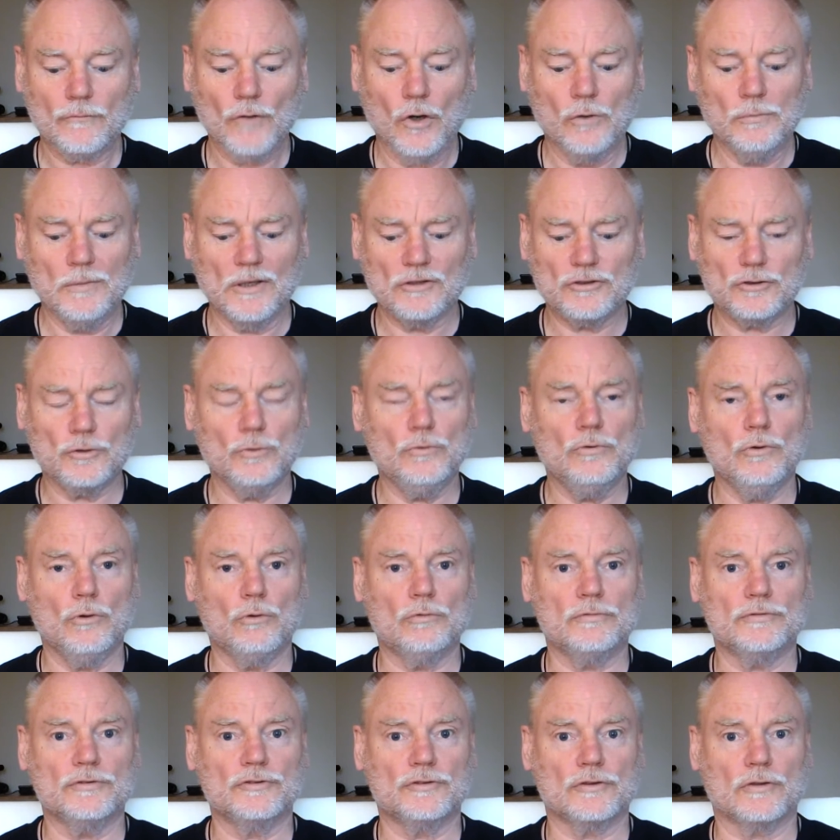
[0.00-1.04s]
almost all
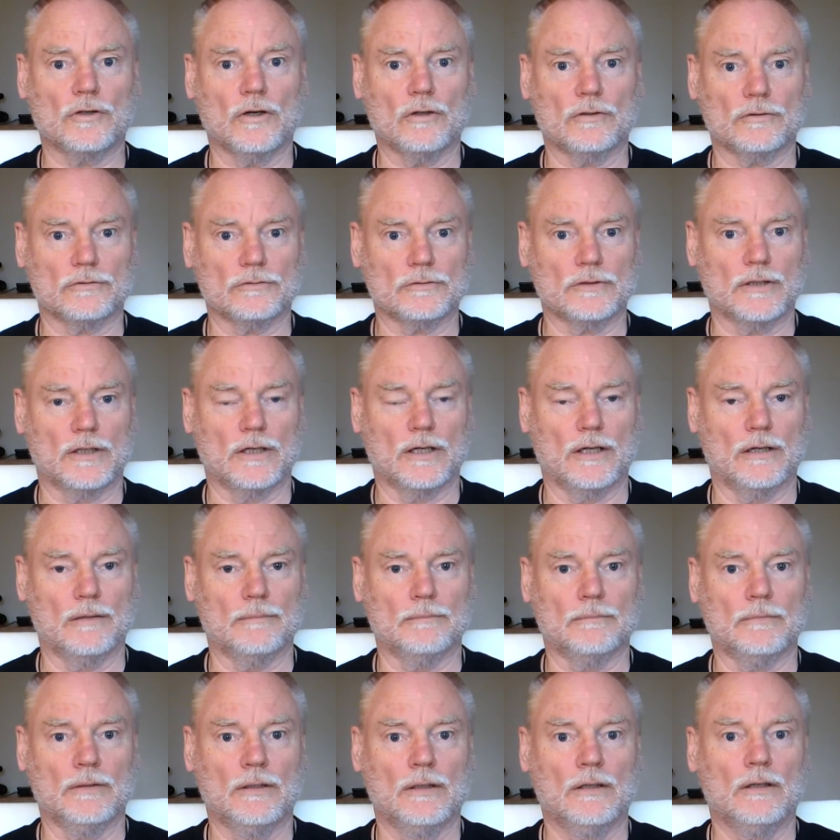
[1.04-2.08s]
authors have got
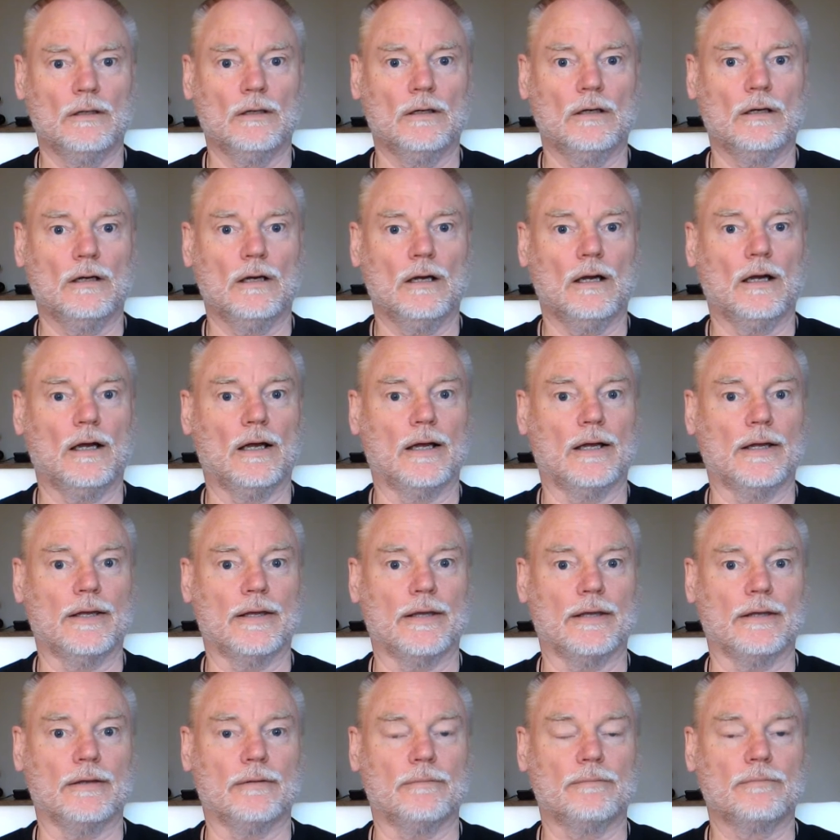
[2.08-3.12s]

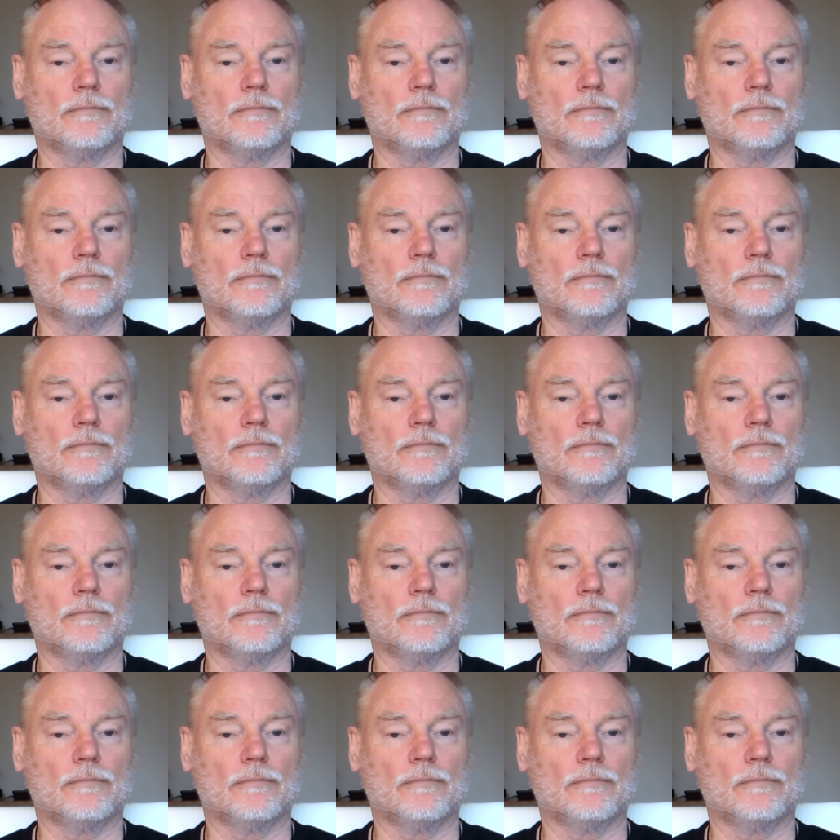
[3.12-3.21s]
a